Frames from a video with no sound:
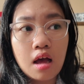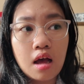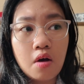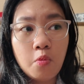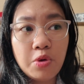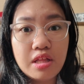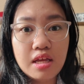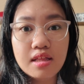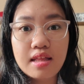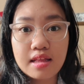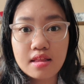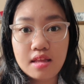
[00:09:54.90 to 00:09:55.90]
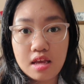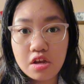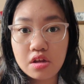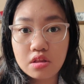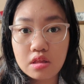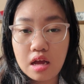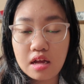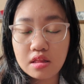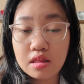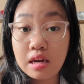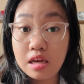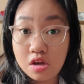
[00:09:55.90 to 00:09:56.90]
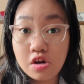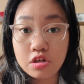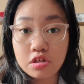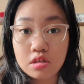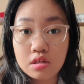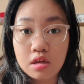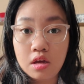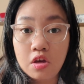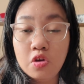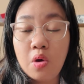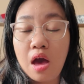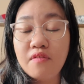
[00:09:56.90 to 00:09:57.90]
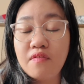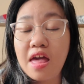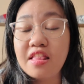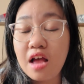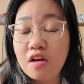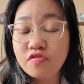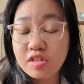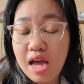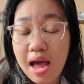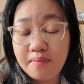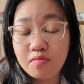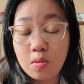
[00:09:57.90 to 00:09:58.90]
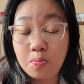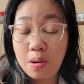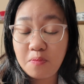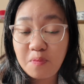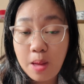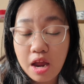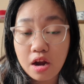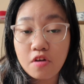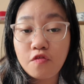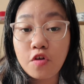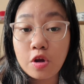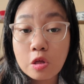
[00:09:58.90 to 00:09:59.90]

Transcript: within that 3 years. you have enough time to prepare for you